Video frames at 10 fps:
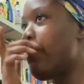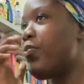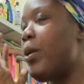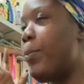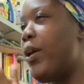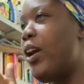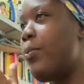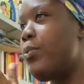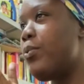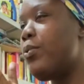The
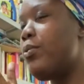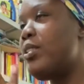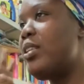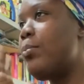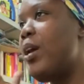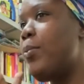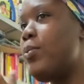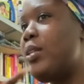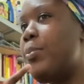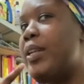purple, some
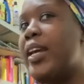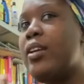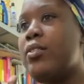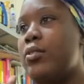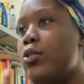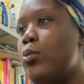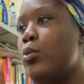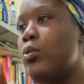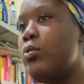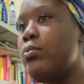purples are a bit like
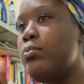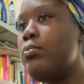normal,